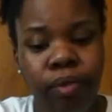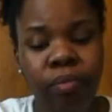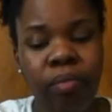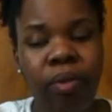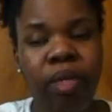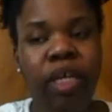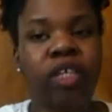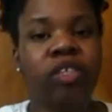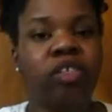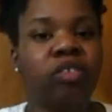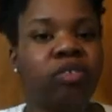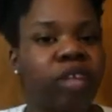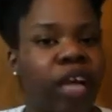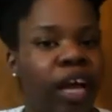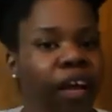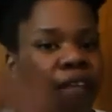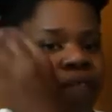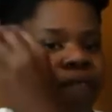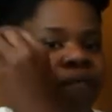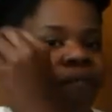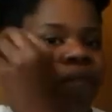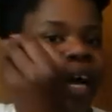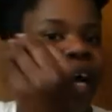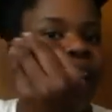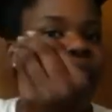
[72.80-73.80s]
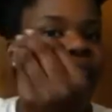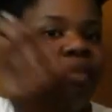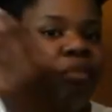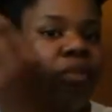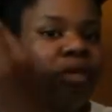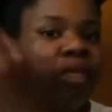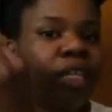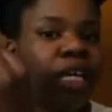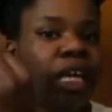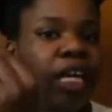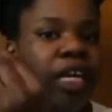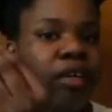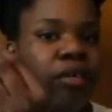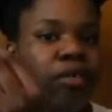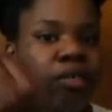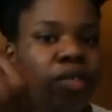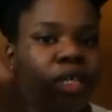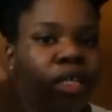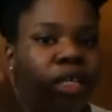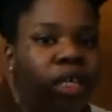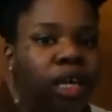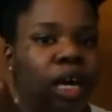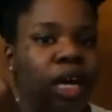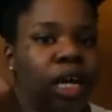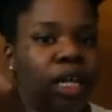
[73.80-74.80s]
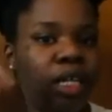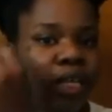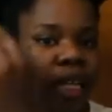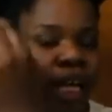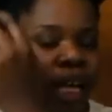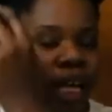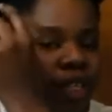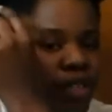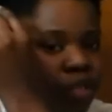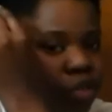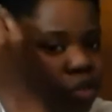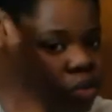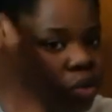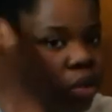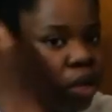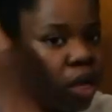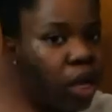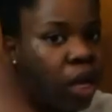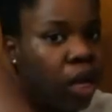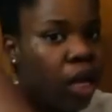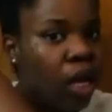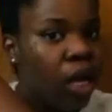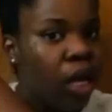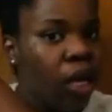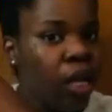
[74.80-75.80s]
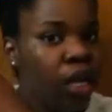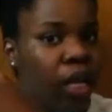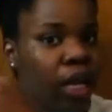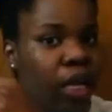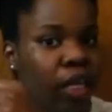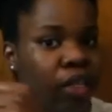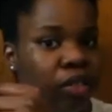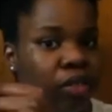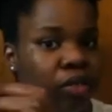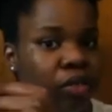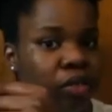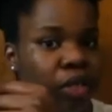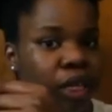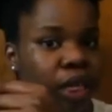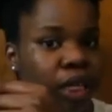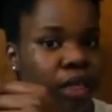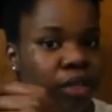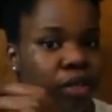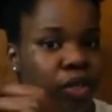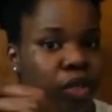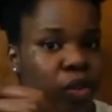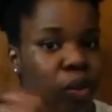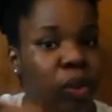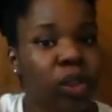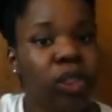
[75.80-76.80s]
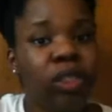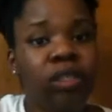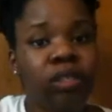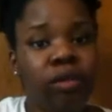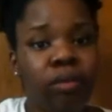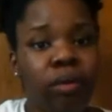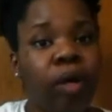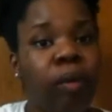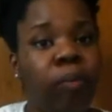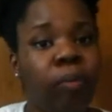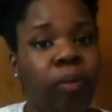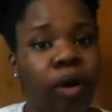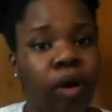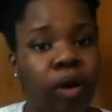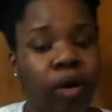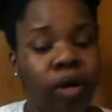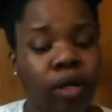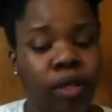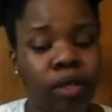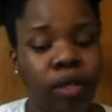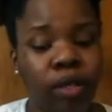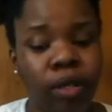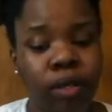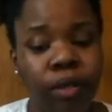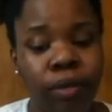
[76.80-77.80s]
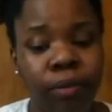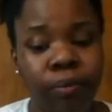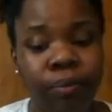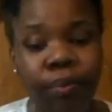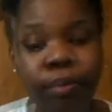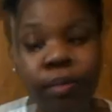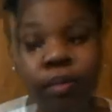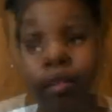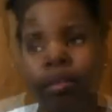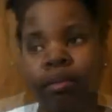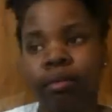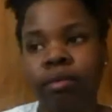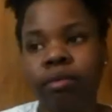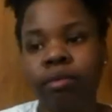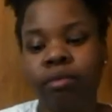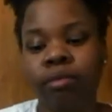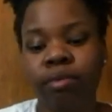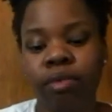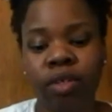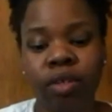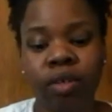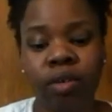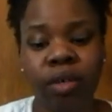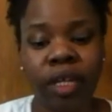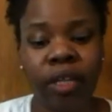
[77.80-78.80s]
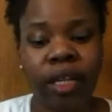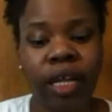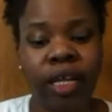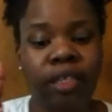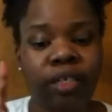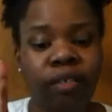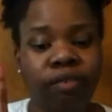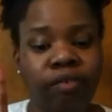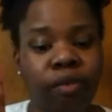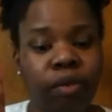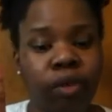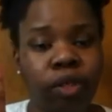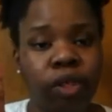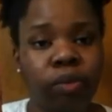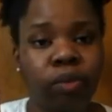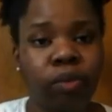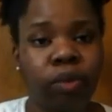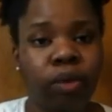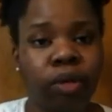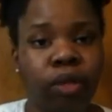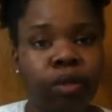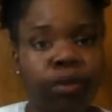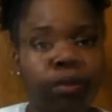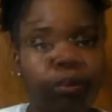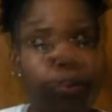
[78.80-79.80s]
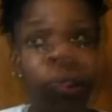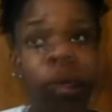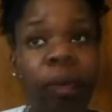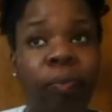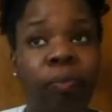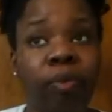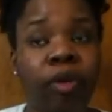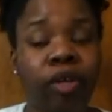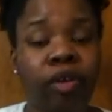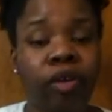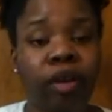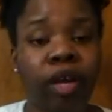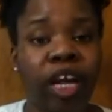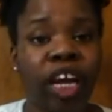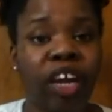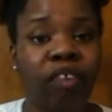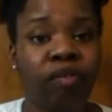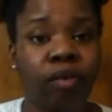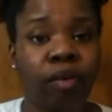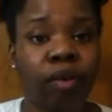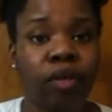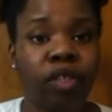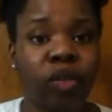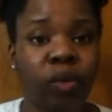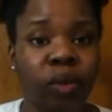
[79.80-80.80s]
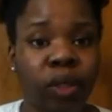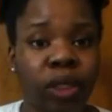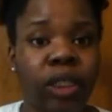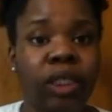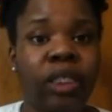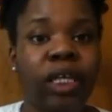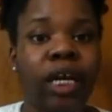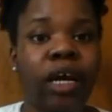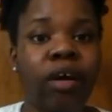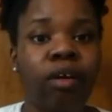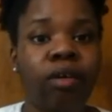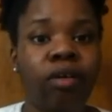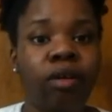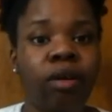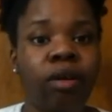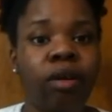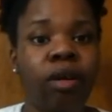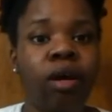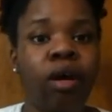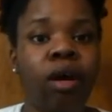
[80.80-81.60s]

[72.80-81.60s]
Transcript: because you're not fighting with tangles and knots as you take the twist apart. So yeah, that's the first one. Or prepping your hair for a twist out